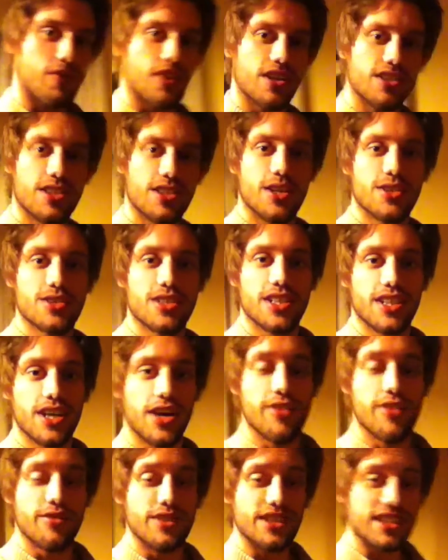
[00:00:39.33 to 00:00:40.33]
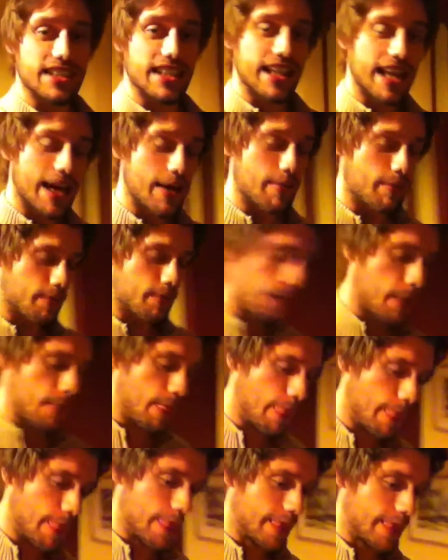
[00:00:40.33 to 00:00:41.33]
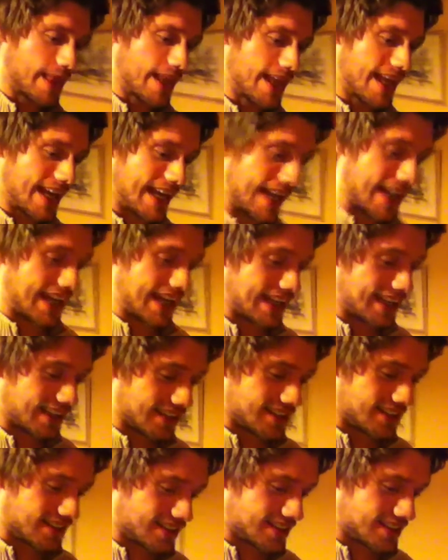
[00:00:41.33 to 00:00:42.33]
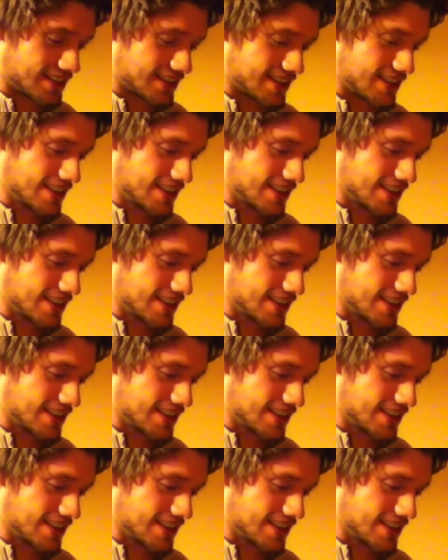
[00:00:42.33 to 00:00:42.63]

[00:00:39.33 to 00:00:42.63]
So I was going to go and visit them. And